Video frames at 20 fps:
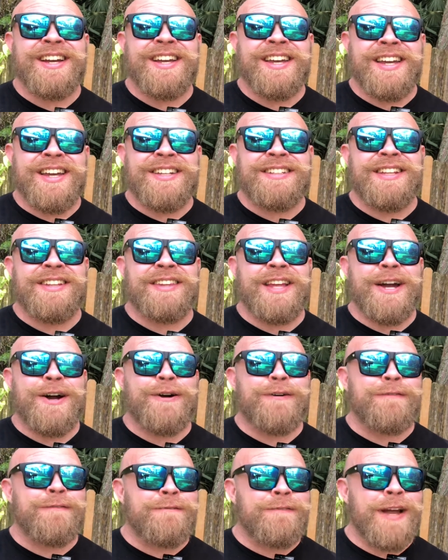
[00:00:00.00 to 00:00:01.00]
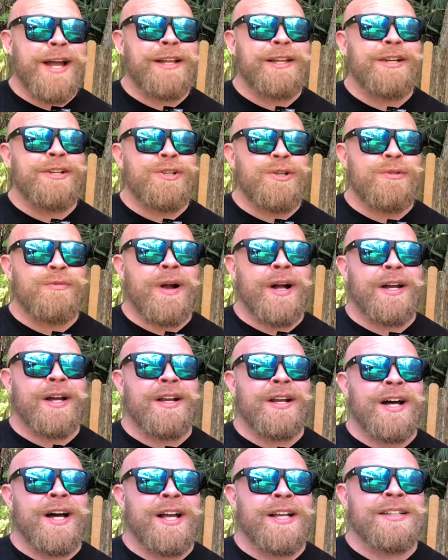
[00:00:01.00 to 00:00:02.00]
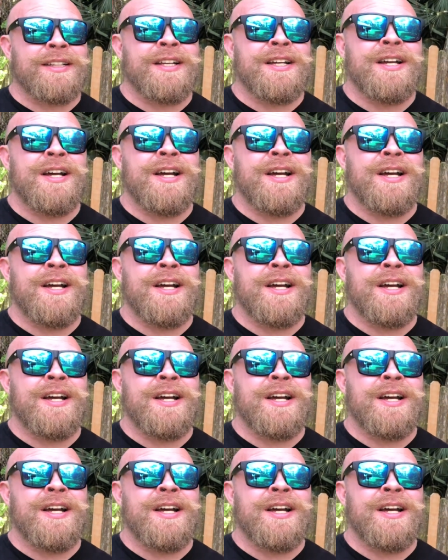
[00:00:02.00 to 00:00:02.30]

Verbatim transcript: is that they are failing to recognize